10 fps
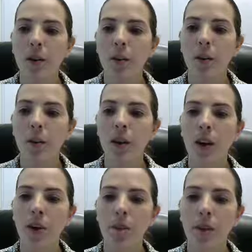When we
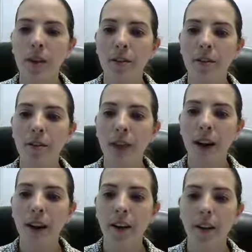open a
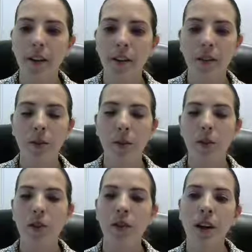file, we
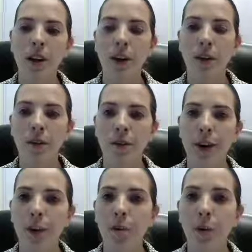start our
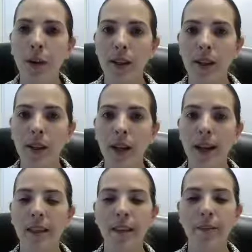file pointer
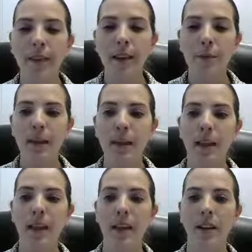at the very
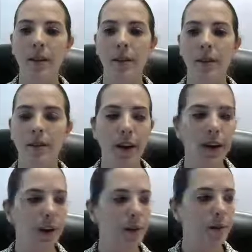beginning of the
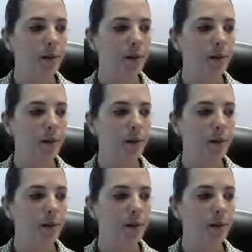file.